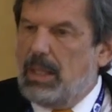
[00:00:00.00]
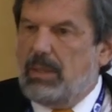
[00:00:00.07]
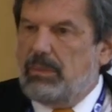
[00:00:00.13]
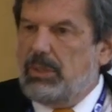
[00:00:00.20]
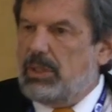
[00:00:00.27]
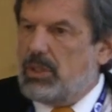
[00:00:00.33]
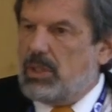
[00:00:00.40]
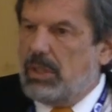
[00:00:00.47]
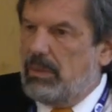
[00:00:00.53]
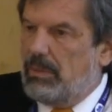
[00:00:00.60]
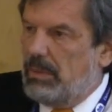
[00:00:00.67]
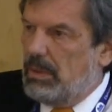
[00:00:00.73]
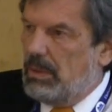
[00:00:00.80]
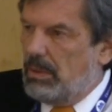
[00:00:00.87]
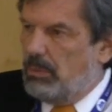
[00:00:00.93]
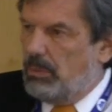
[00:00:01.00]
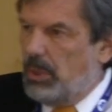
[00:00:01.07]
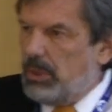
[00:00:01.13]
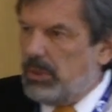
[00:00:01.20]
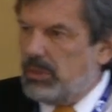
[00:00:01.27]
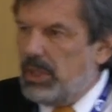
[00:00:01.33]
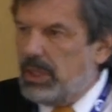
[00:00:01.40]
which
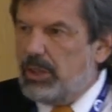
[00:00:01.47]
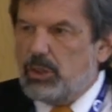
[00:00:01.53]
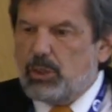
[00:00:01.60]
works at a